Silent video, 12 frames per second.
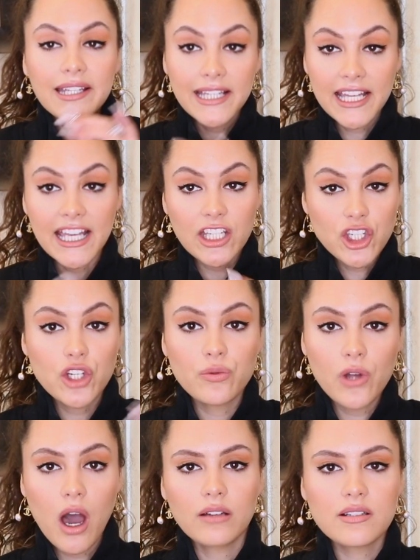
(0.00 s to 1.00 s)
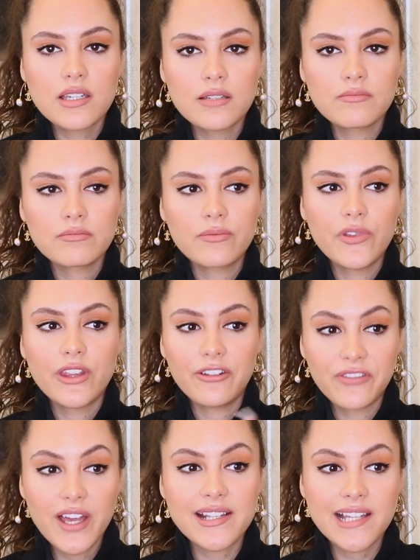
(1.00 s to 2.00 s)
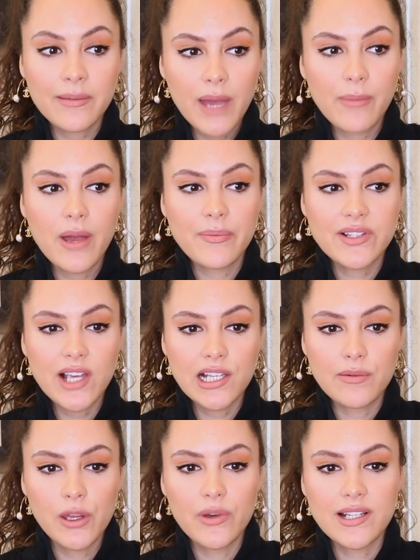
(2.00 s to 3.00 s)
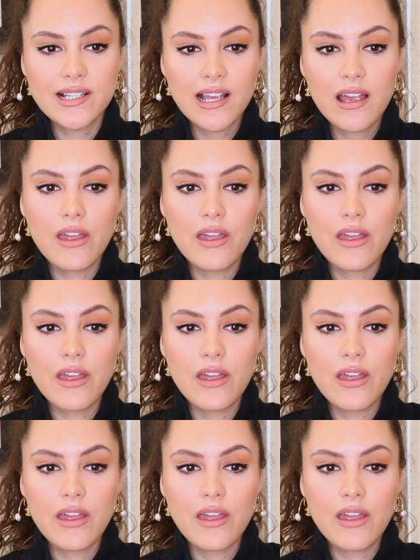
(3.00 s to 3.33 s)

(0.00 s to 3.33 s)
Kid you not. The first thing my mum said to me was,